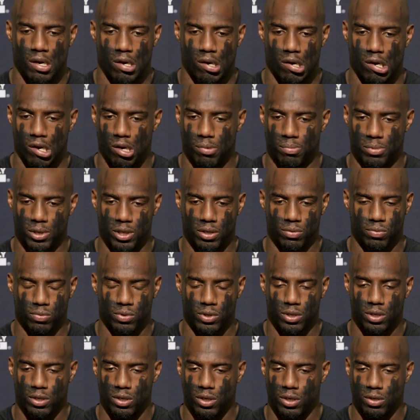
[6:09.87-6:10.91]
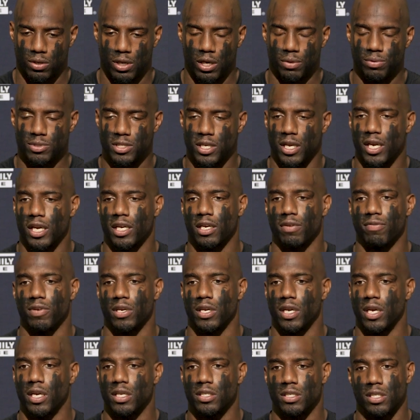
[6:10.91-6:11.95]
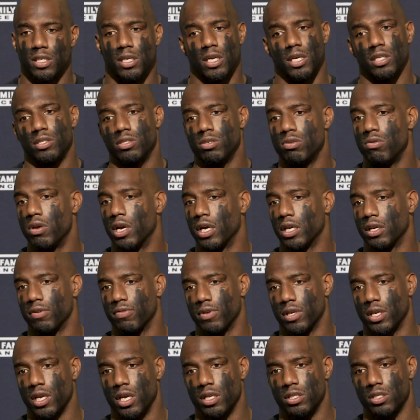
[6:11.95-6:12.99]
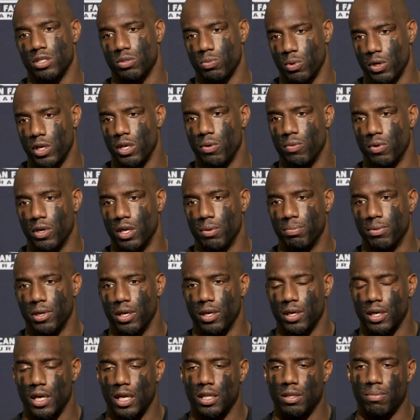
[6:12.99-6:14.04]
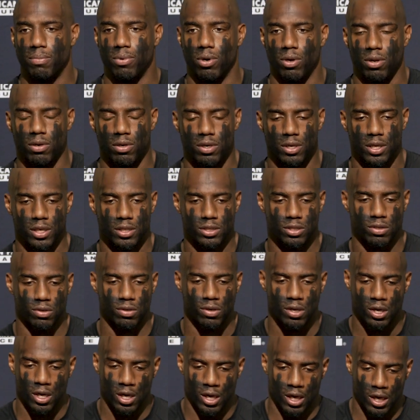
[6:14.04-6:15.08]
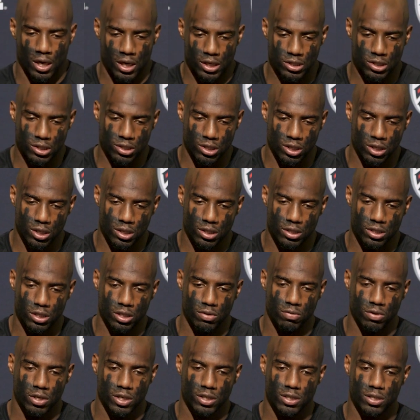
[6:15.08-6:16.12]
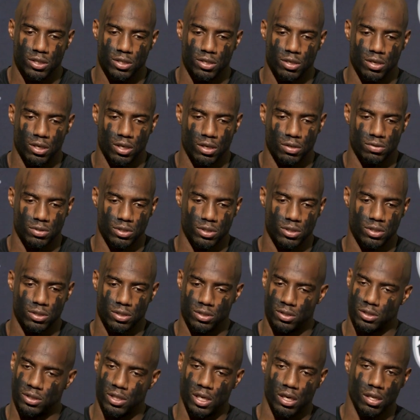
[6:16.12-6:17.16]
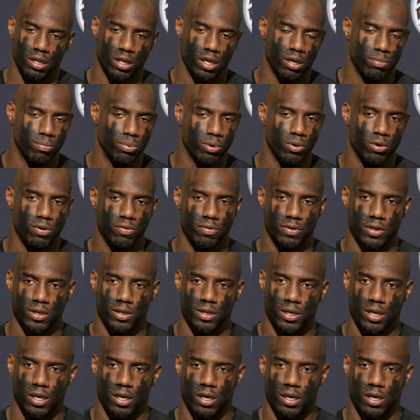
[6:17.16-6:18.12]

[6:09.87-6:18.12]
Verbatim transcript: And you know, that was a heck of a catch. He had two heck of a catches when he went up there and got the ball today. So it's just good to see Russ, you know, just steadily improving,